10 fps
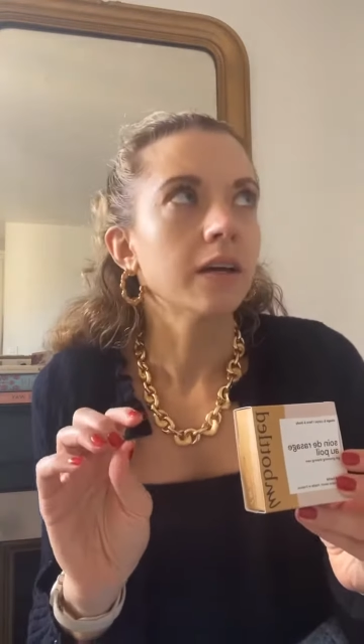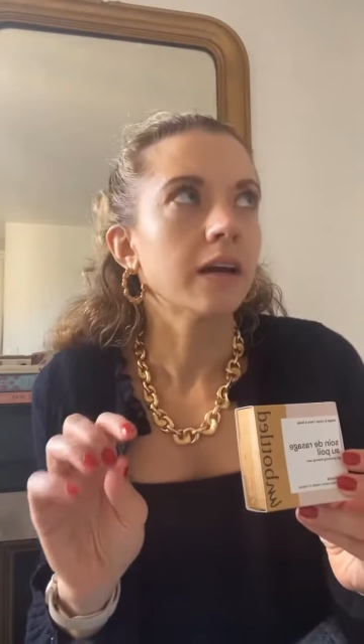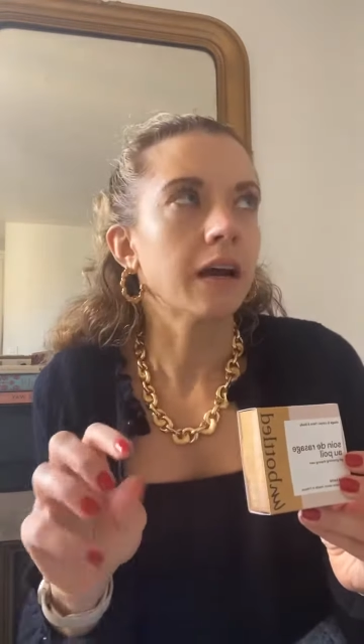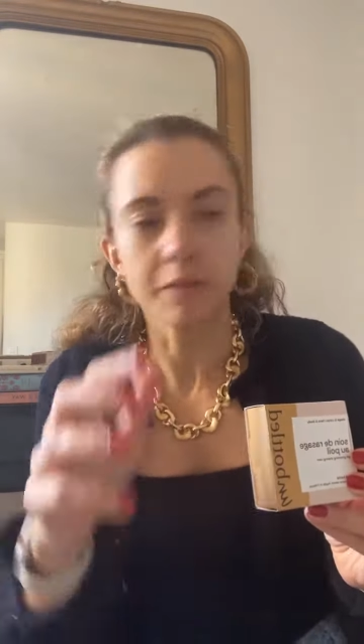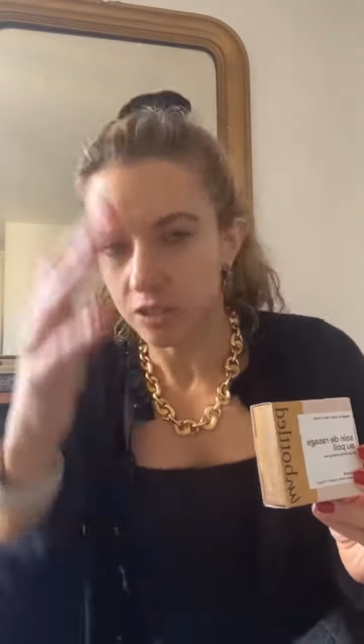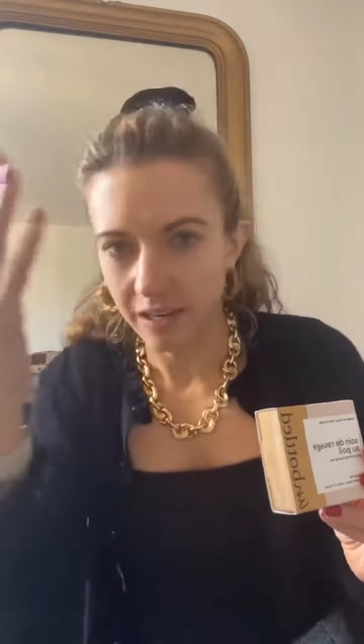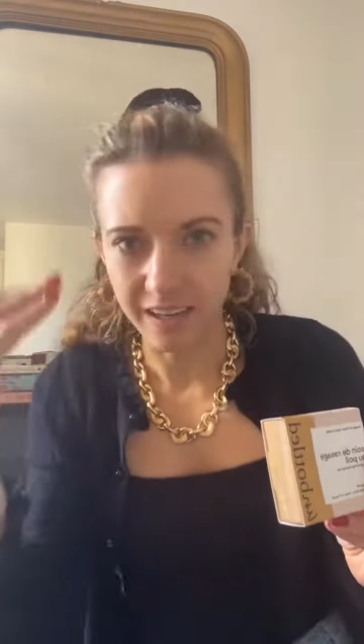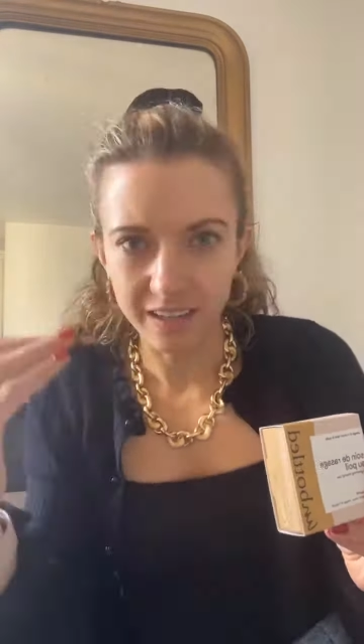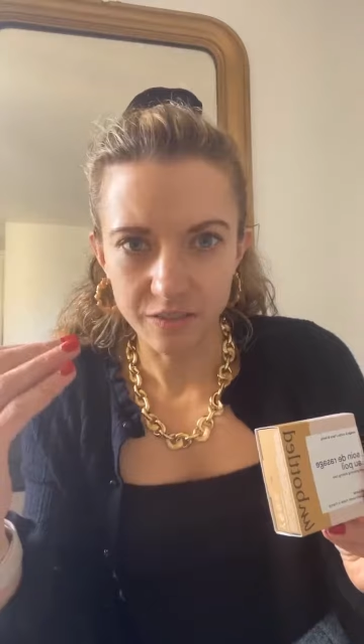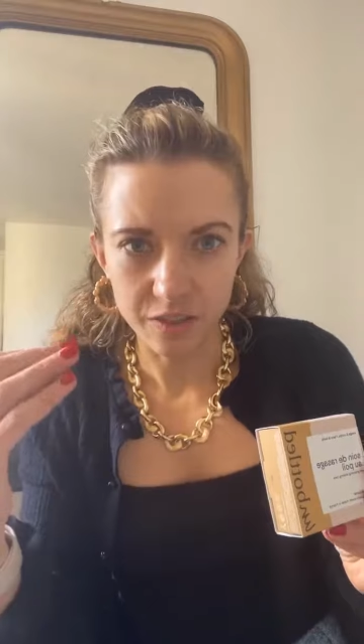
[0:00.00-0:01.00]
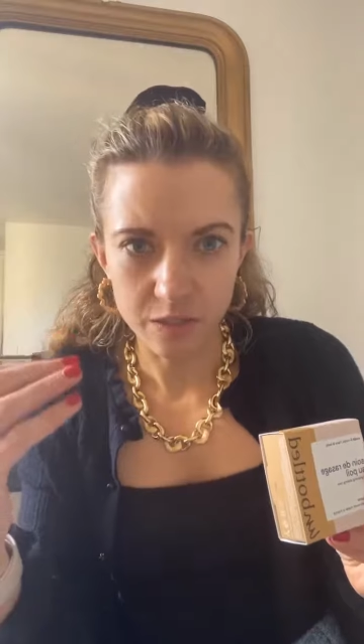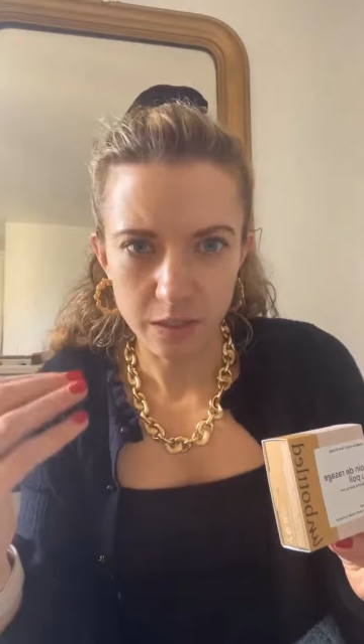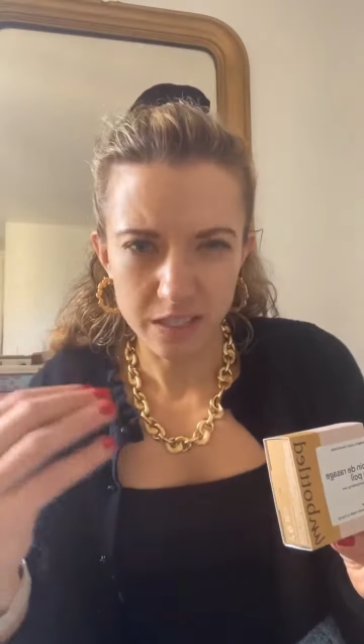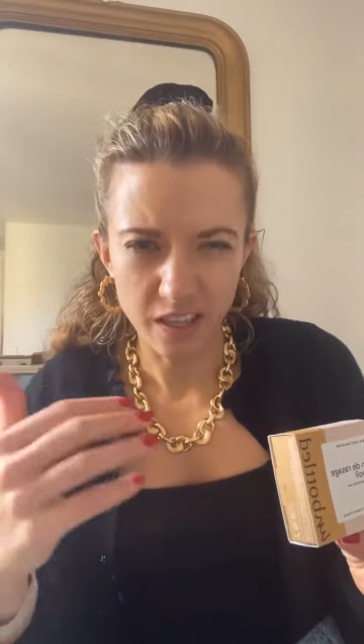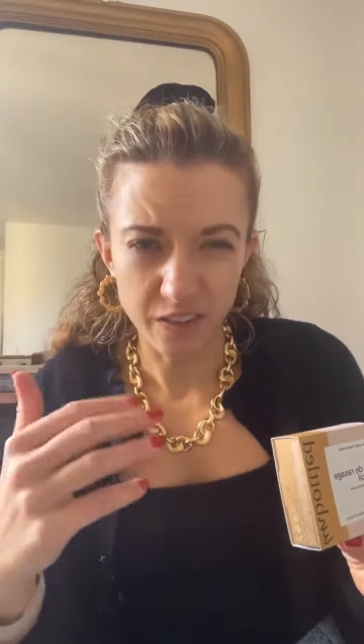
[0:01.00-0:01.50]
I've been trying to convince
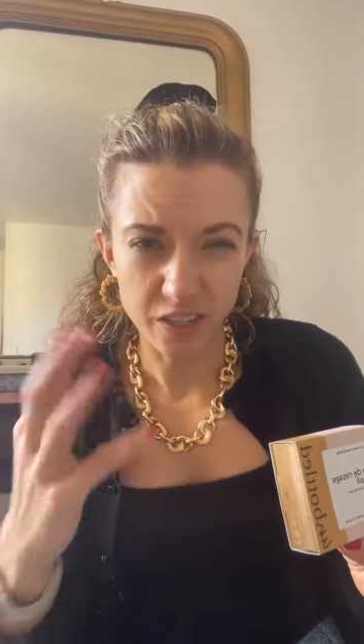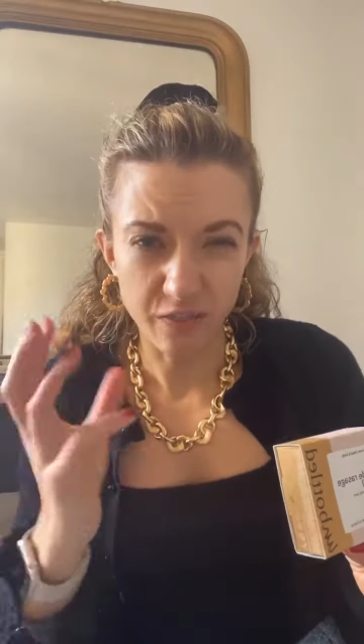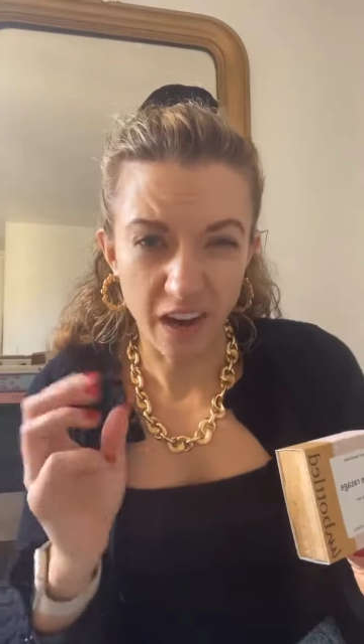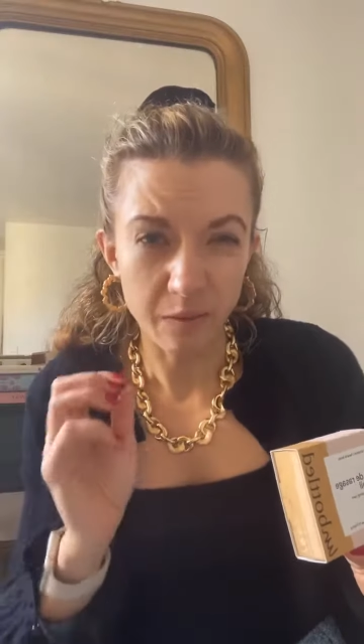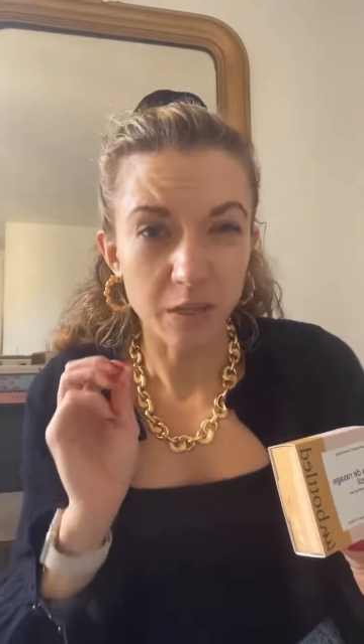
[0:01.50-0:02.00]
myself it's fine,